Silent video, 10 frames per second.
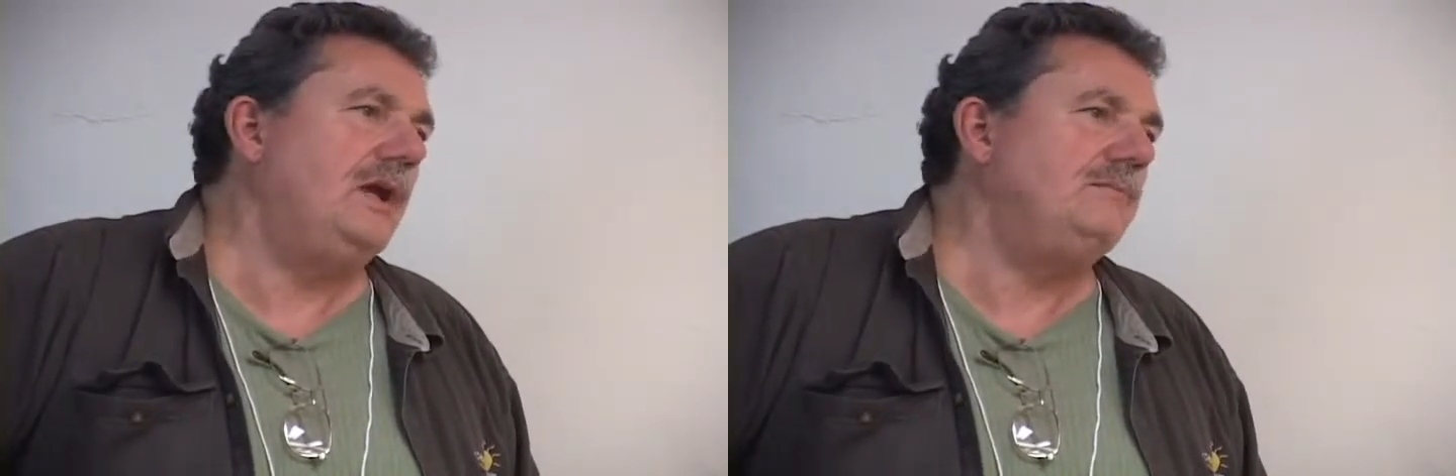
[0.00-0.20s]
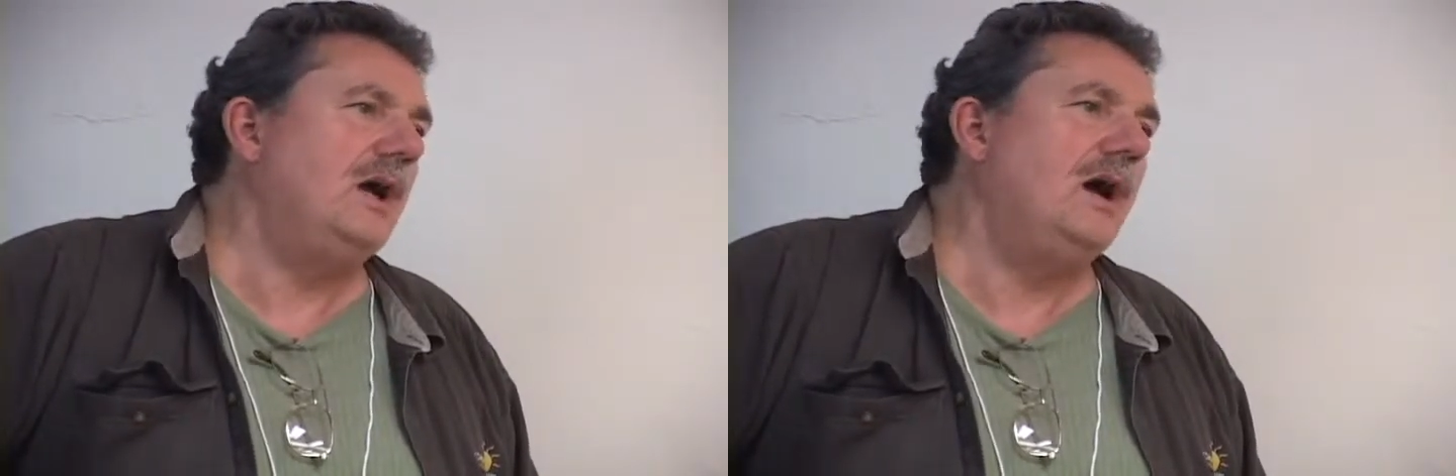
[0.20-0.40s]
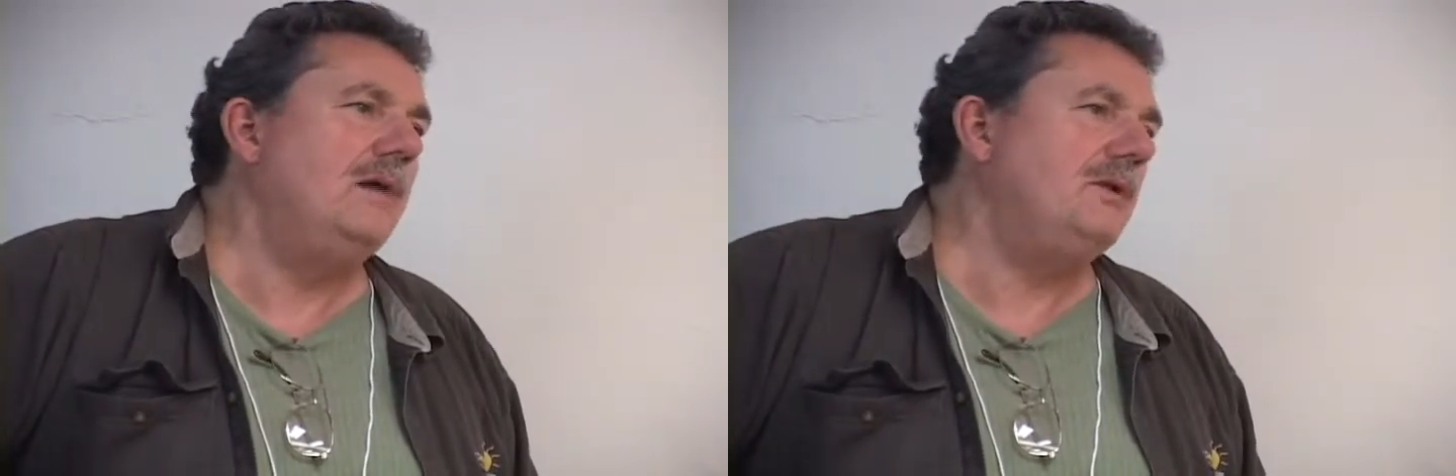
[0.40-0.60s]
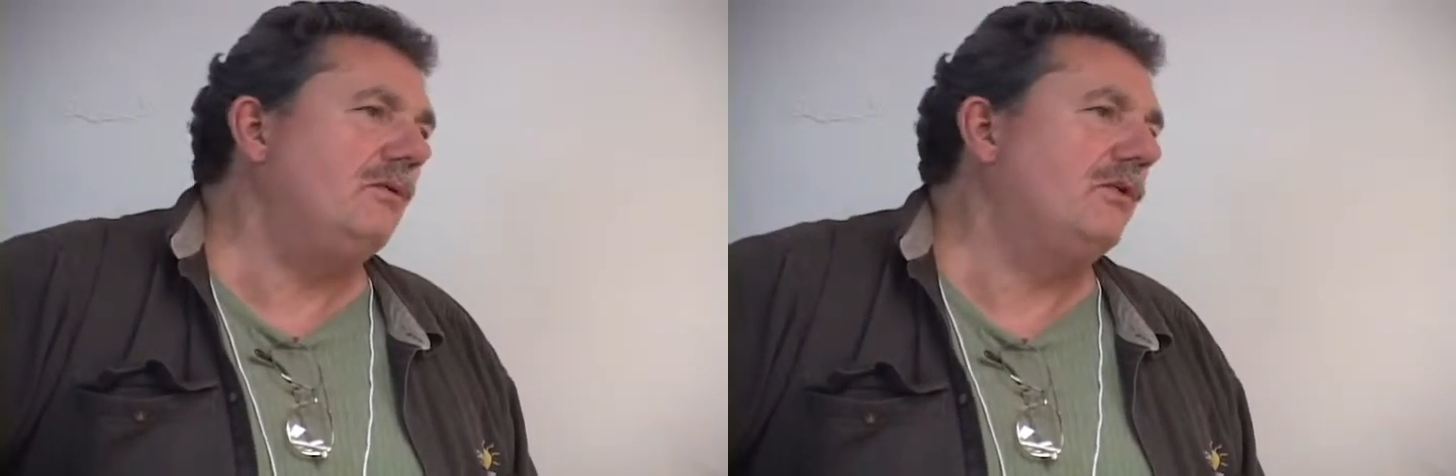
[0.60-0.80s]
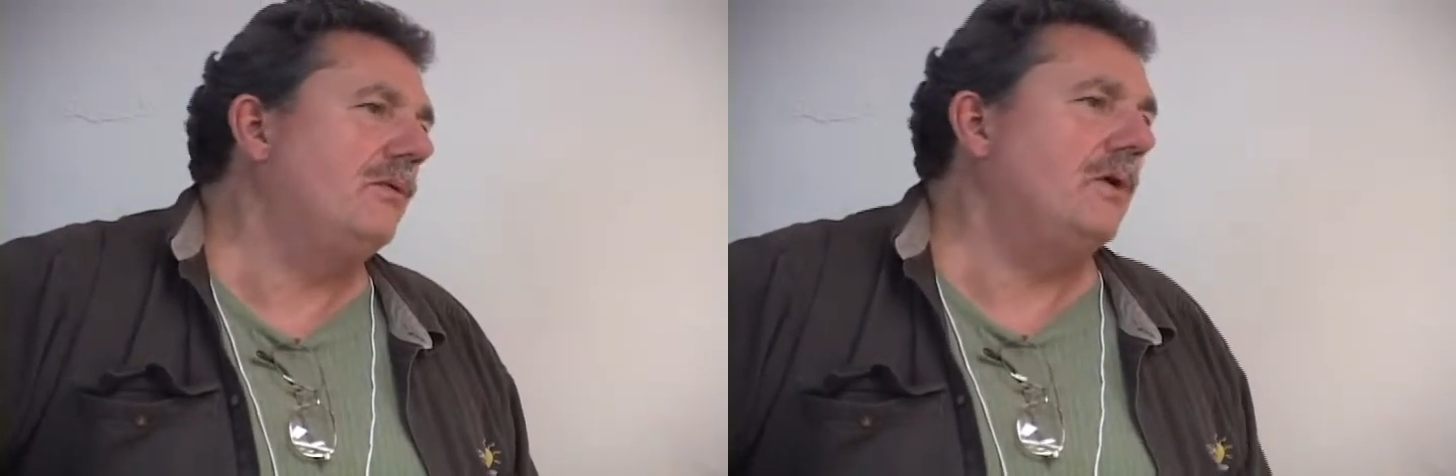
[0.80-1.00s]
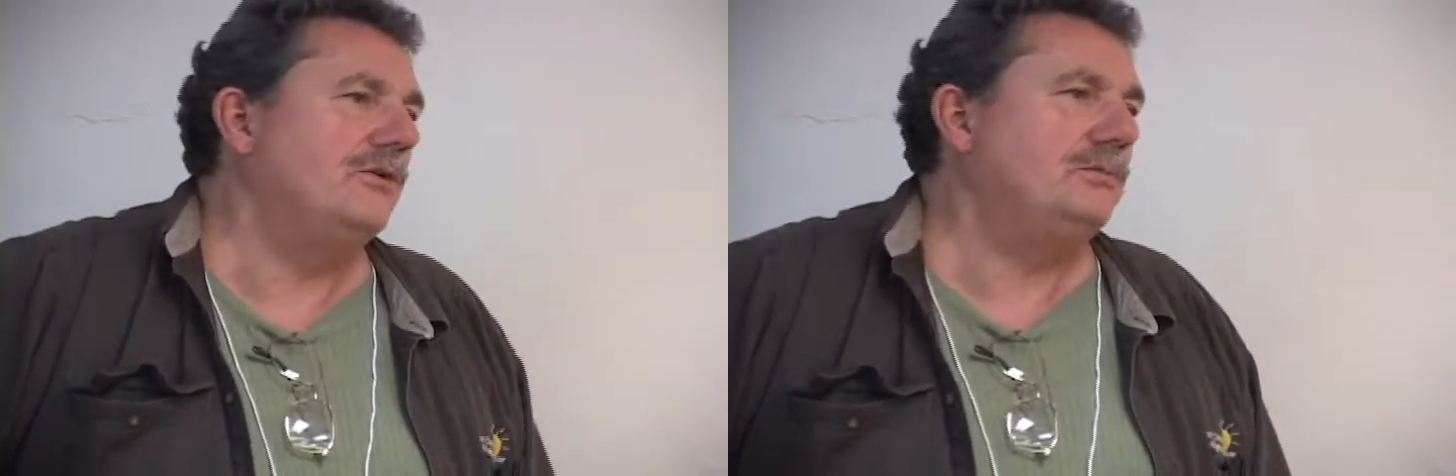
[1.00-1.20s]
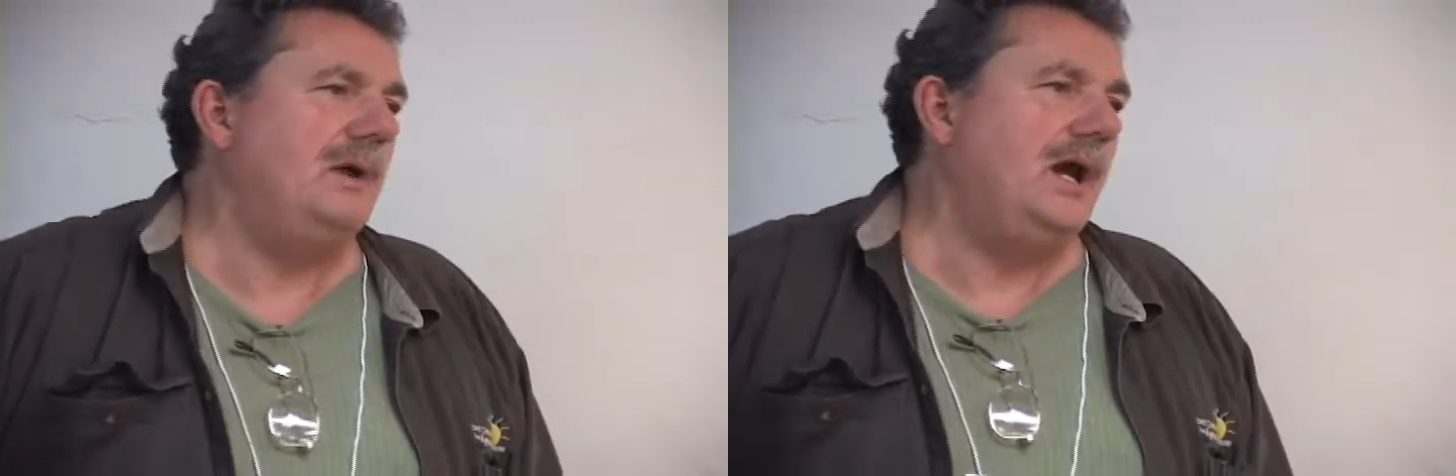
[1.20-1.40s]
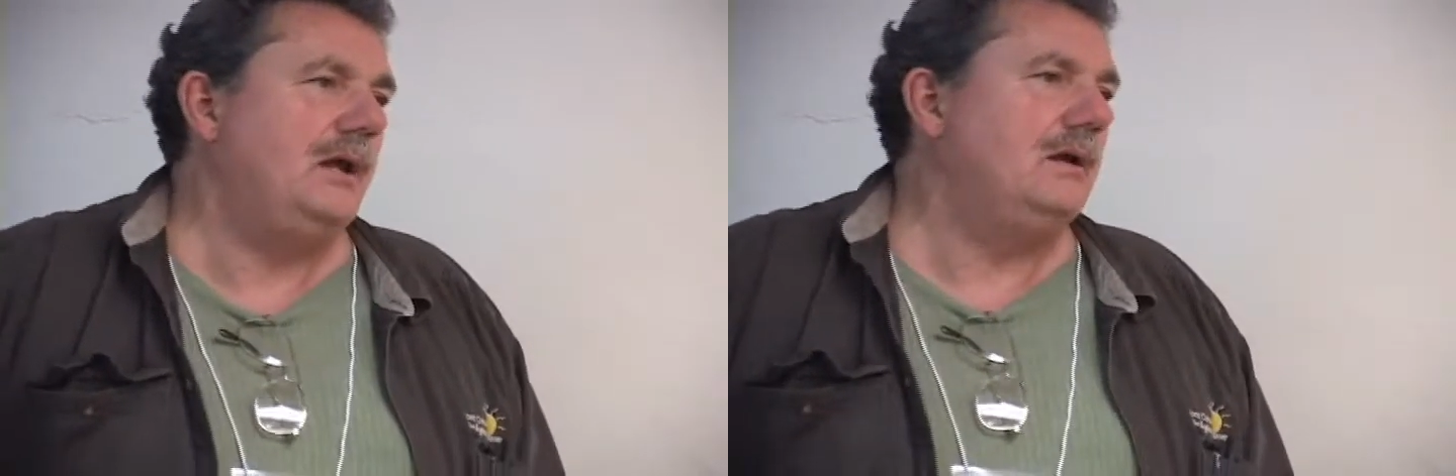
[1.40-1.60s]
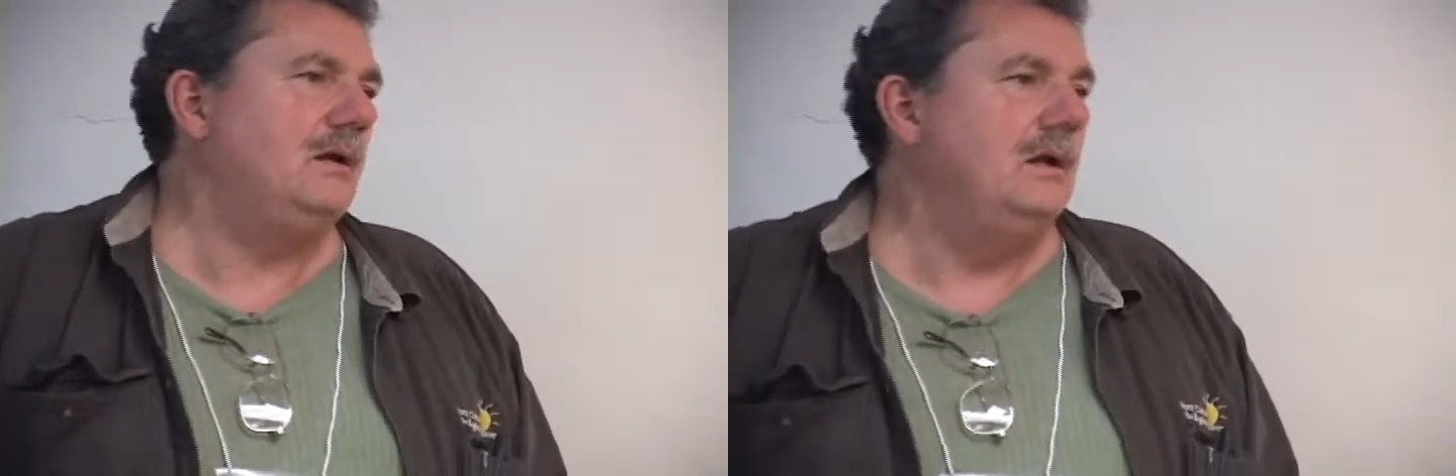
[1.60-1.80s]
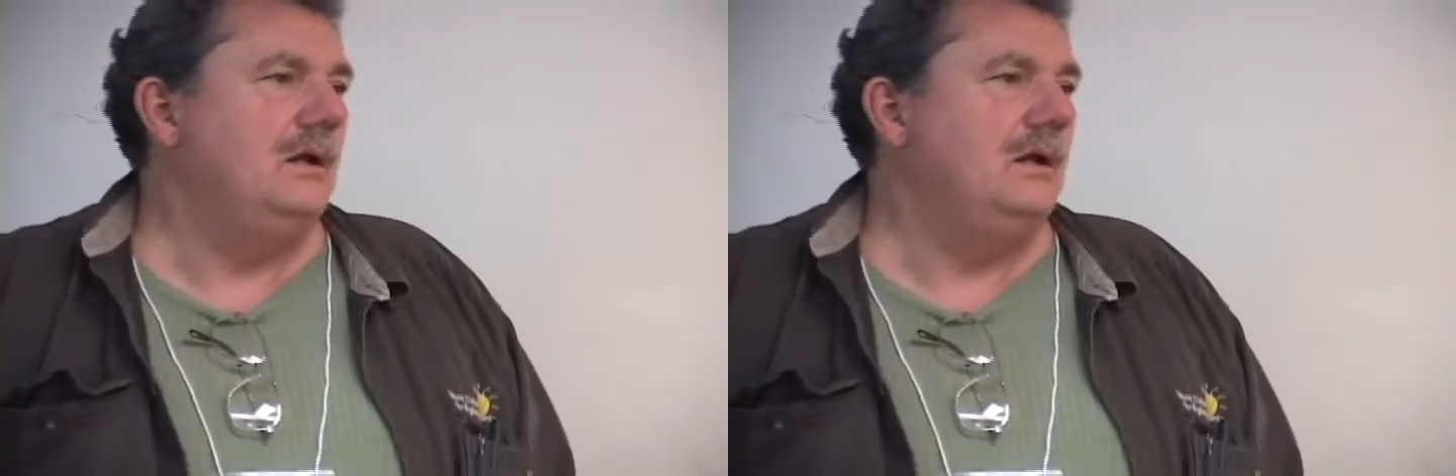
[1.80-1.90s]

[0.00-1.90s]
same time, and it would throw a spike.